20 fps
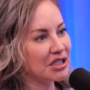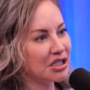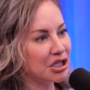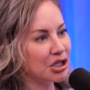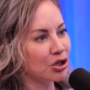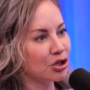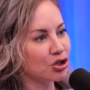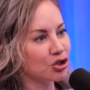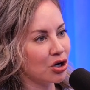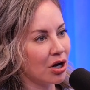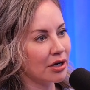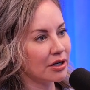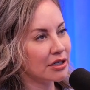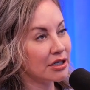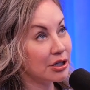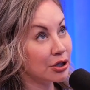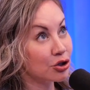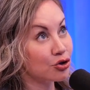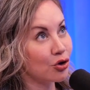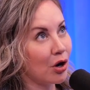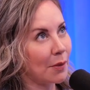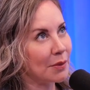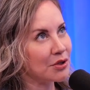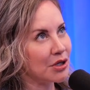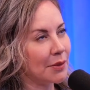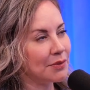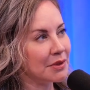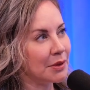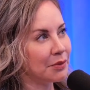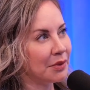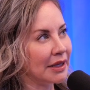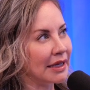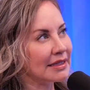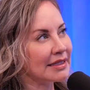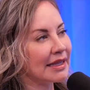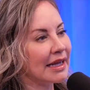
teardrop-shaped implants.